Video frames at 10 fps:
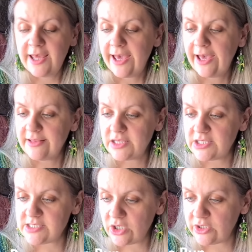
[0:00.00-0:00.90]
And the
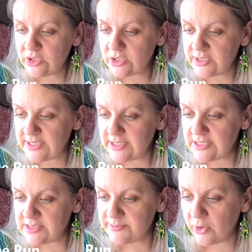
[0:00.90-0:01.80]
designer
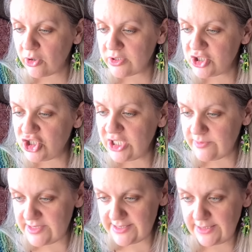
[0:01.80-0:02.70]
is Mark
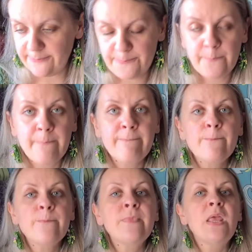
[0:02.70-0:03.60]
Jameson.
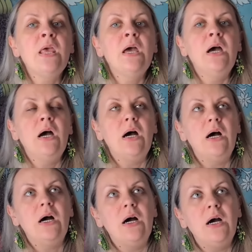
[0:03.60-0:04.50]

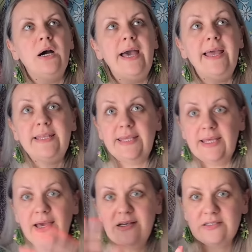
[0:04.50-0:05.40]
And he
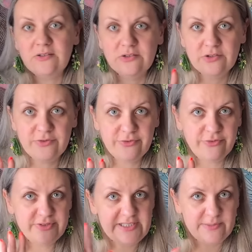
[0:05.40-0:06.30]
has a lot of
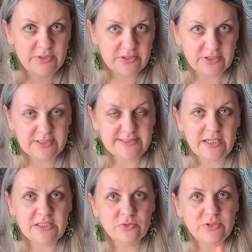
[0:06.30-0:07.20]
similar
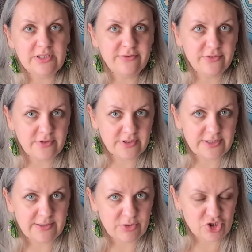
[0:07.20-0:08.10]
designs with different
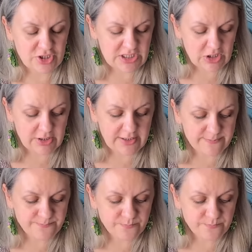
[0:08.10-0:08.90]
images on them.